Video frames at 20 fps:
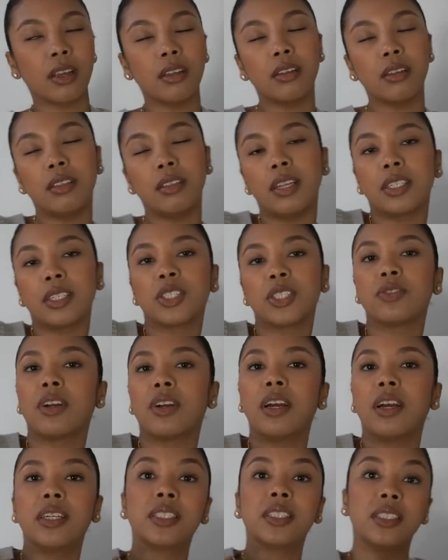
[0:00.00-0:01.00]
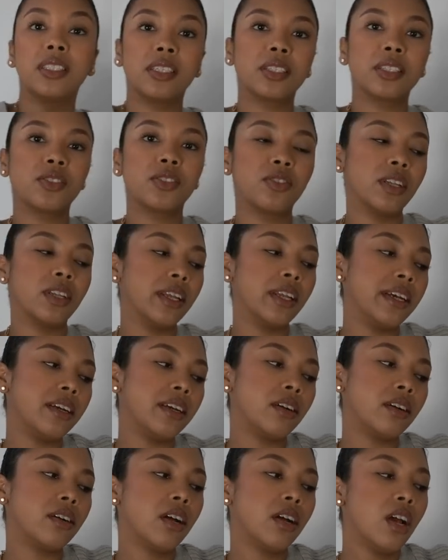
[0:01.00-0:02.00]
an extra
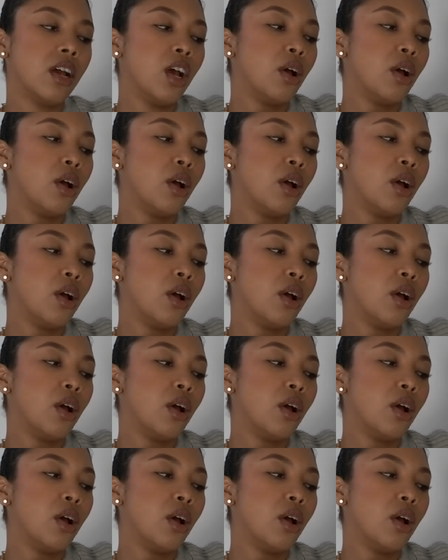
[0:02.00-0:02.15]
layer.